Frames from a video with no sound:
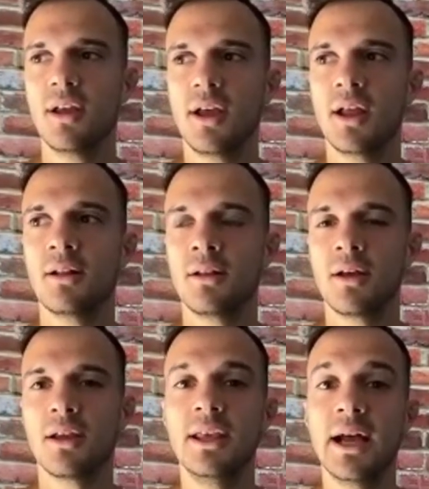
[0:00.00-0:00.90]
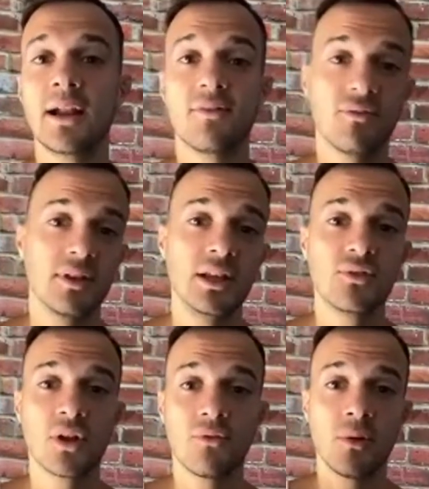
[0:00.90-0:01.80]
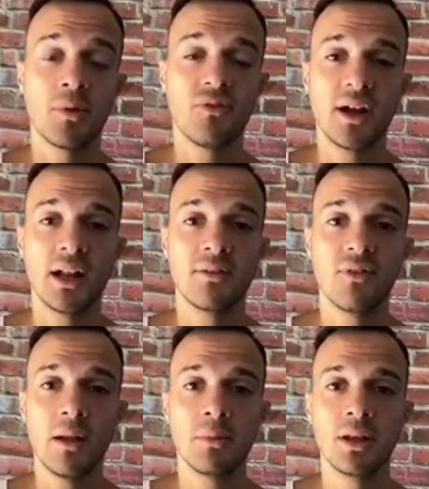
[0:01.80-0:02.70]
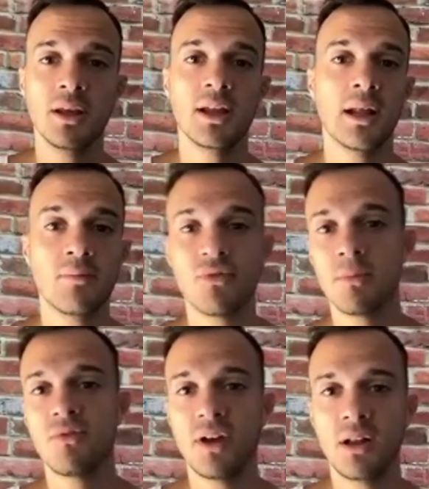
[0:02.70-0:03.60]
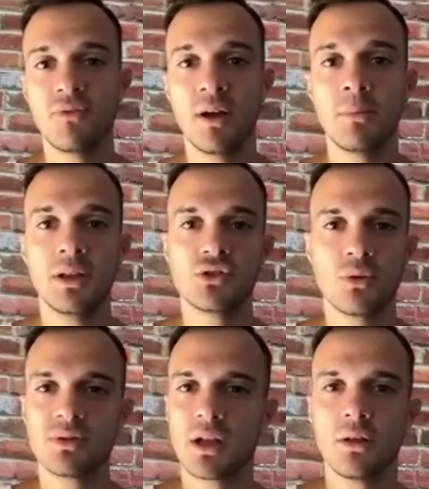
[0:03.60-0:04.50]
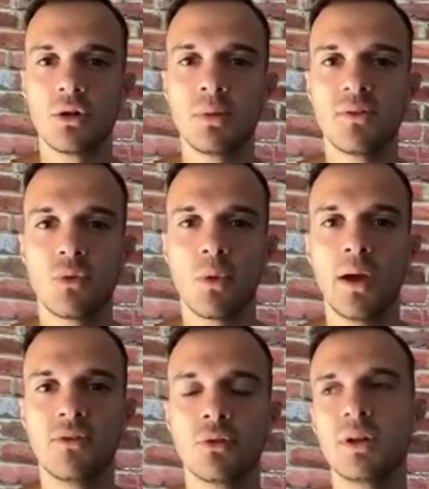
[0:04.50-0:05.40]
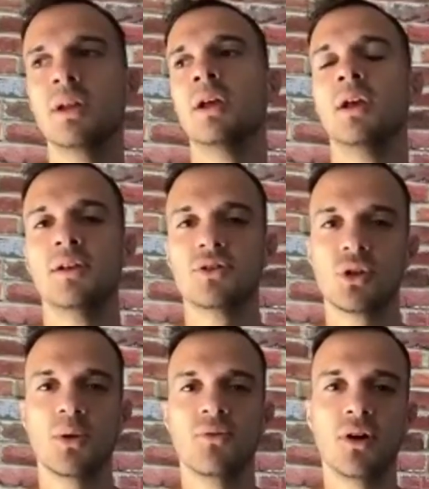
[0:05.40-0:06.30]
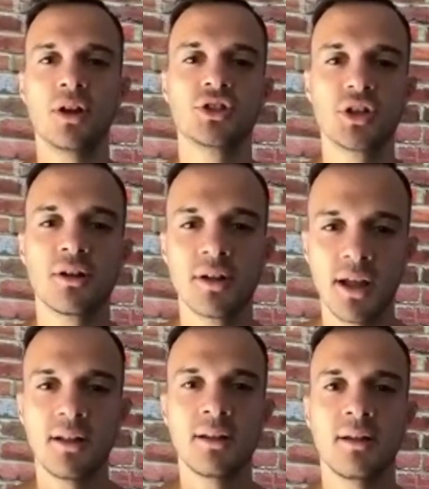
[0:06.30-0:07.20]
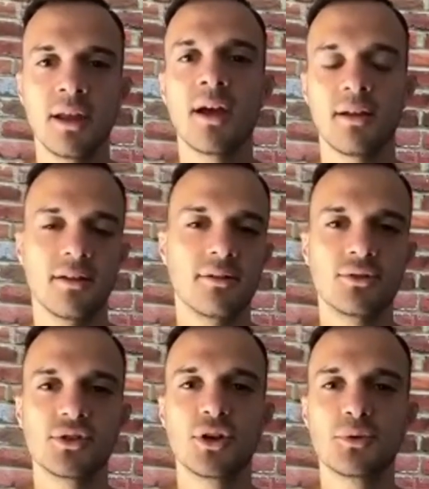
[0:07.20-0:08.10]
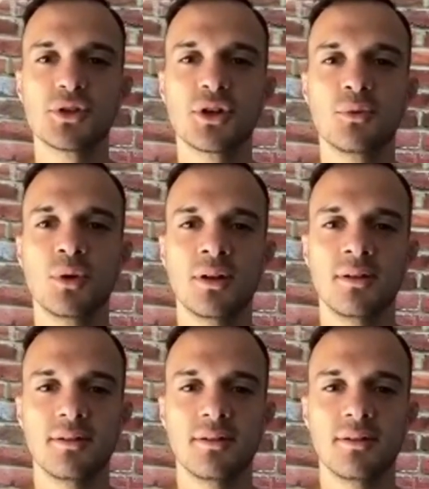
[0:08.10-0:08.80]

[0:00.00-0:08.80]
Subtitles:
And he's from a fighting family, and I'm from a fighting family, so it was like a little bit of a rivalry. So we fought each other, and yeah, it was a good win.